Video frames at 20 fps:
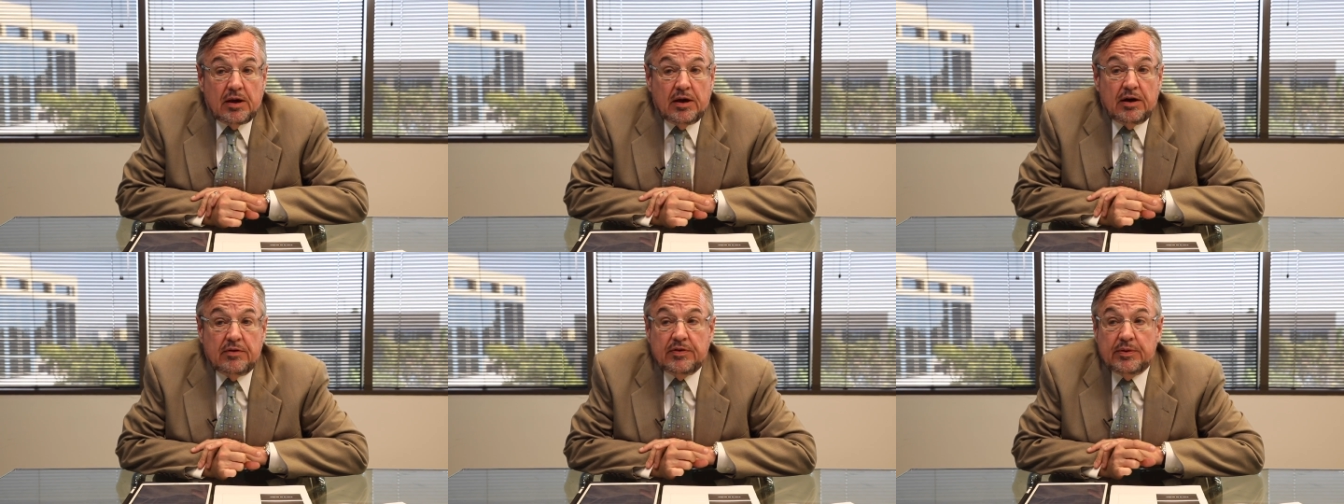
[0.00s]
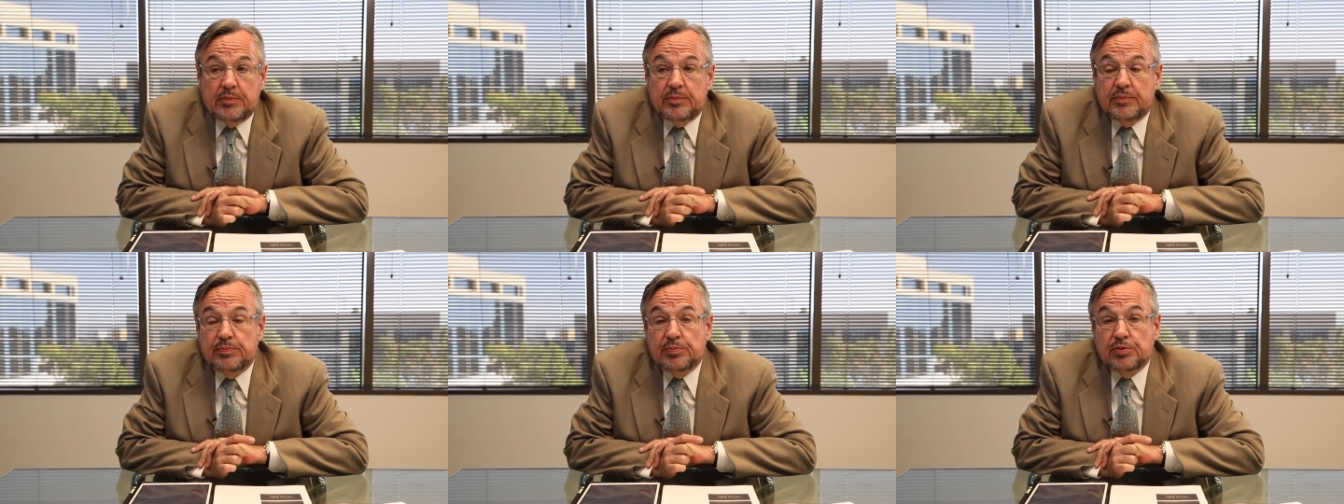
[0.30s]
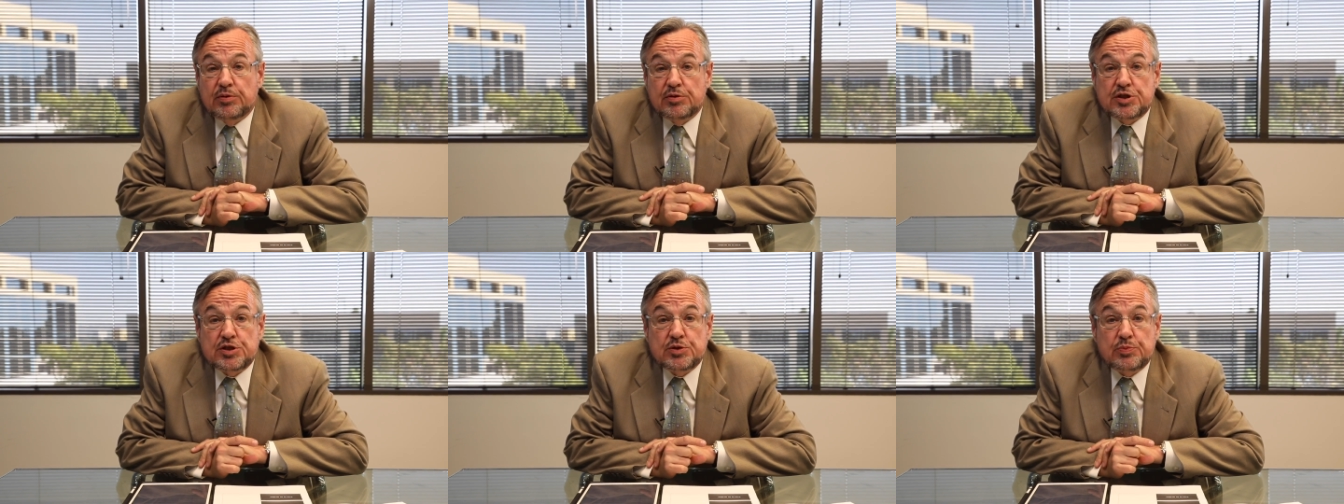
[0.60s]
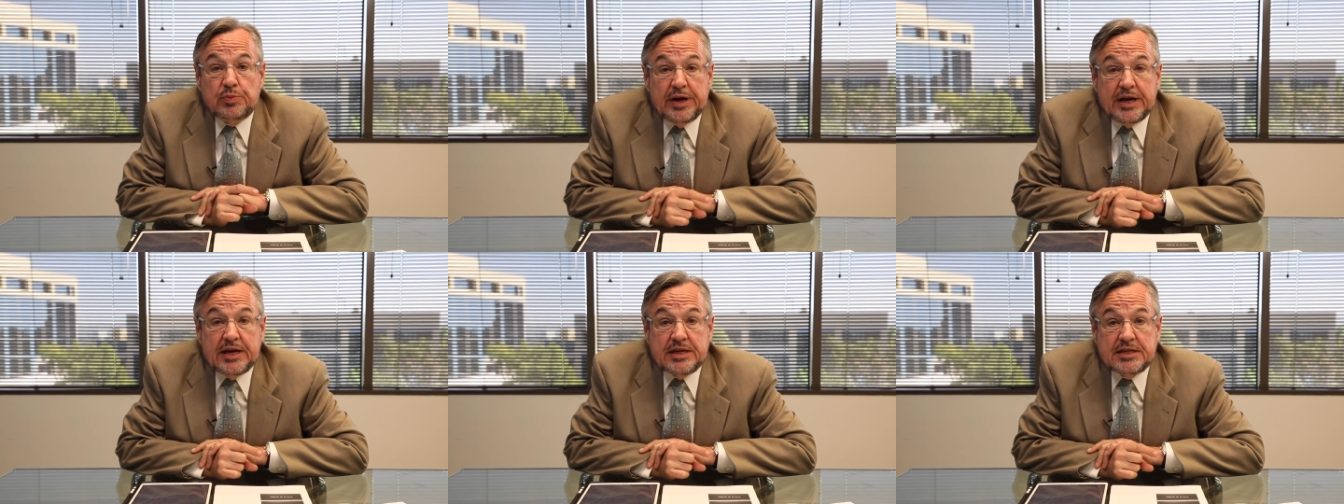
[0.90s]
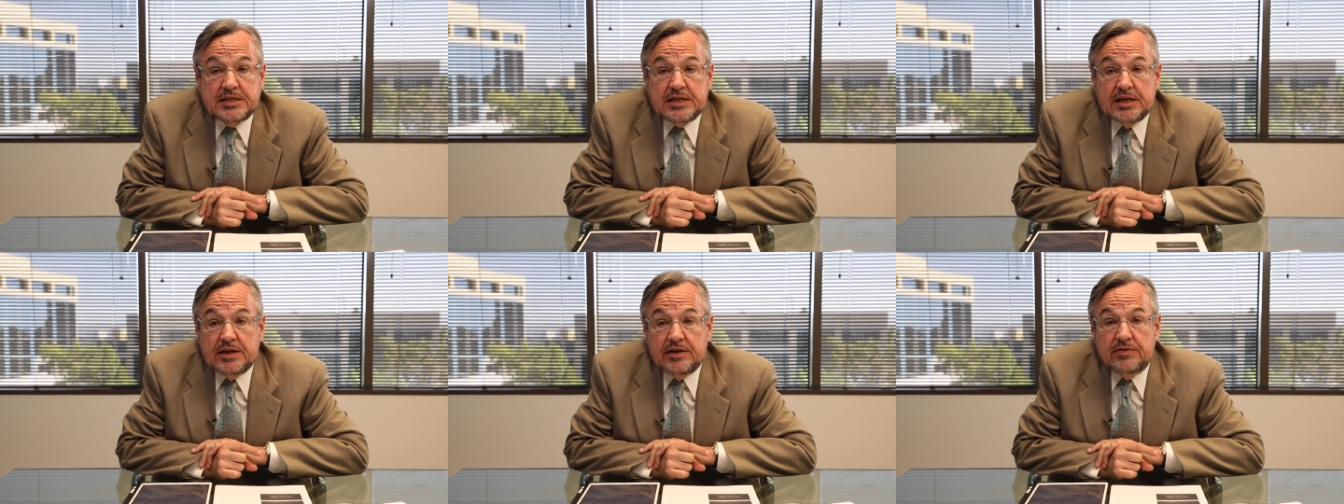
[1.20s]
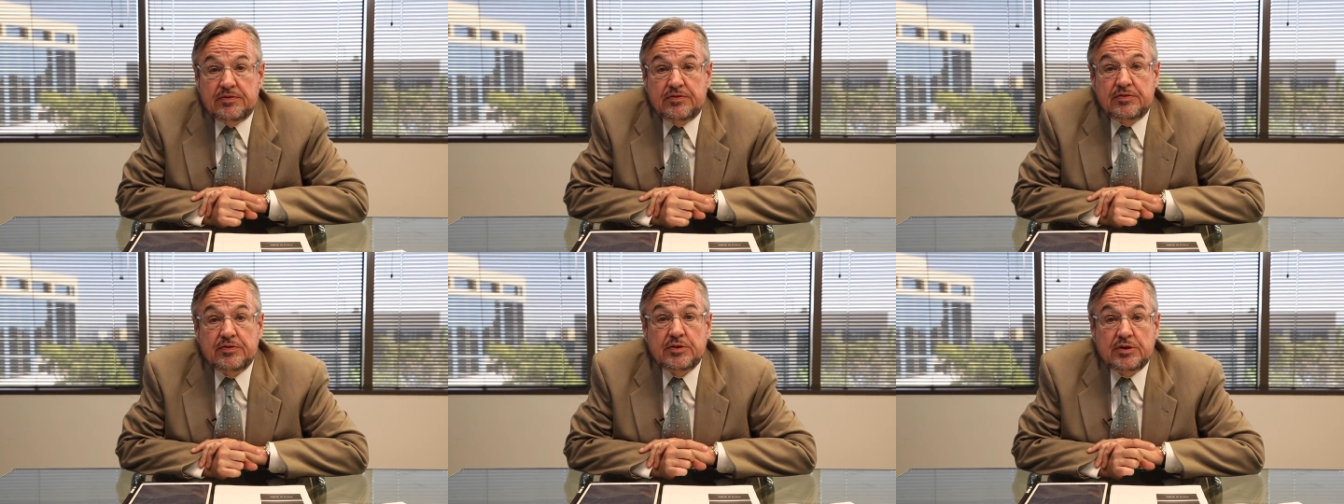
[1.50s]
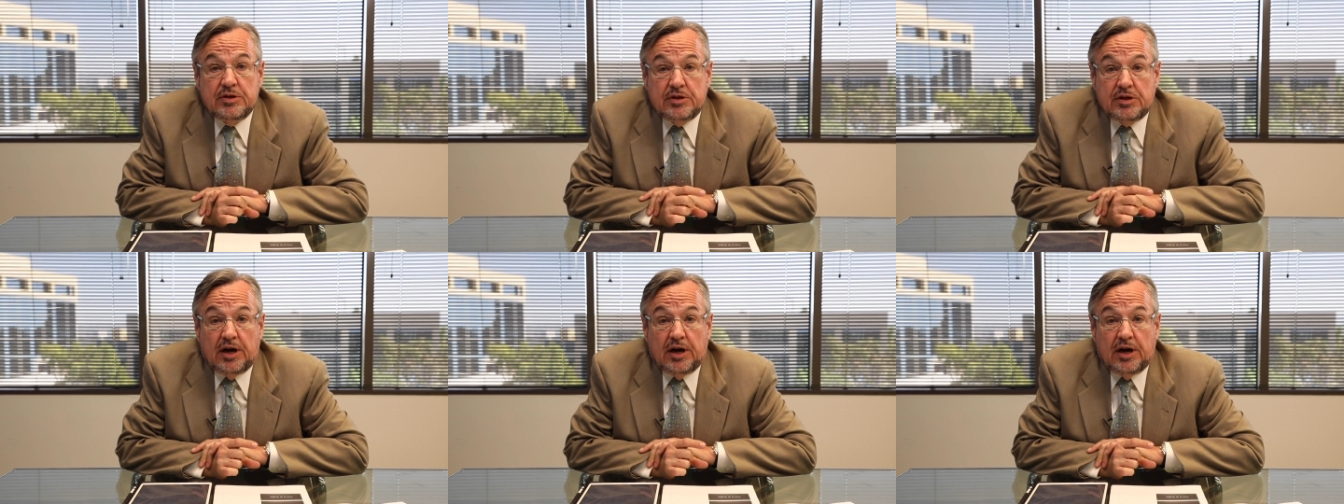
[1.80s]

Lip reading: of a persuasive